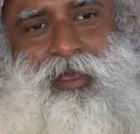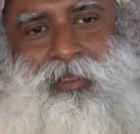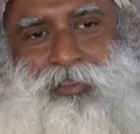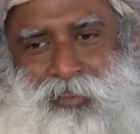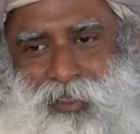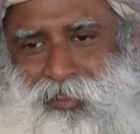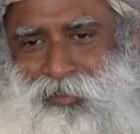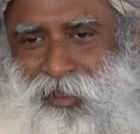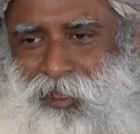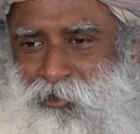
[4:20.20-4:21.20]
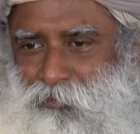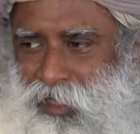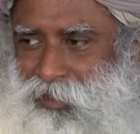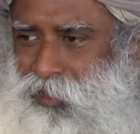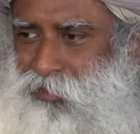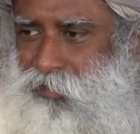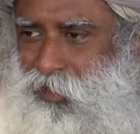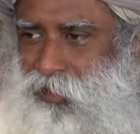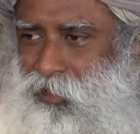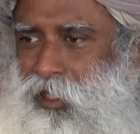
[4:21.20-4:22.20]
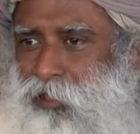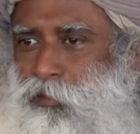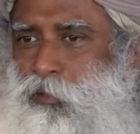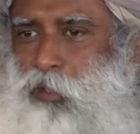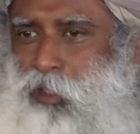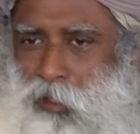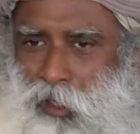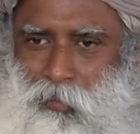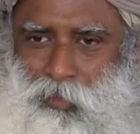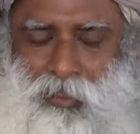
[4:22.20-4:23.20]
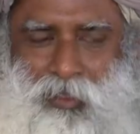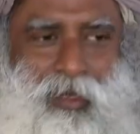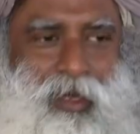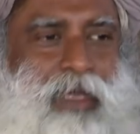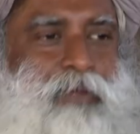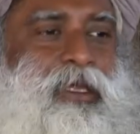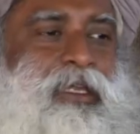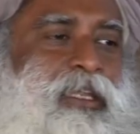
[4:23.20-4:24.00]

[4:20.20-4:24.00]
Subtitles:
90 days I gave myself and I said, I'll grow a crop, I'll make